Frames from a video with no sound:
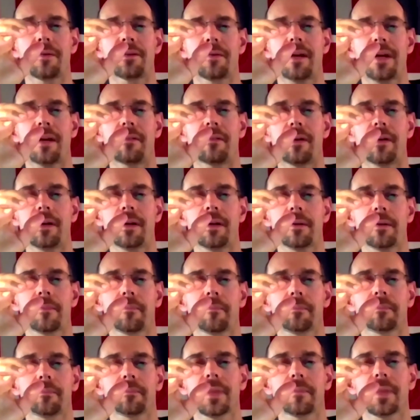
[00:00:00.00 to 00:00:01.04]
river.
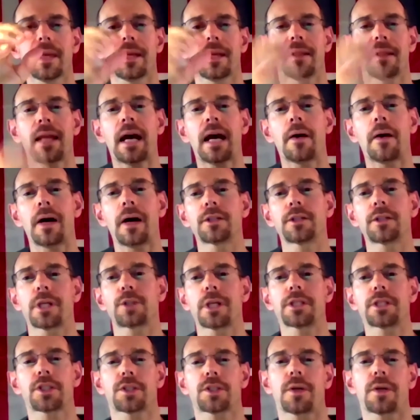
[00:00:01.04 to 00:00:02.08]
Now Andre's
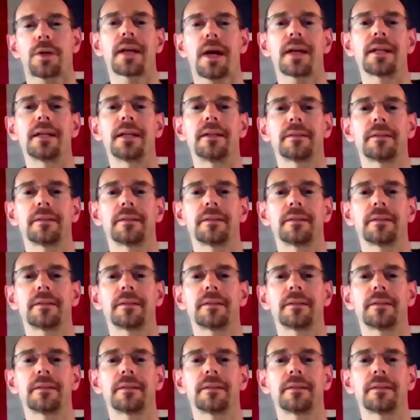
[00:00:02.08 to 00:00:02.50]
stranded.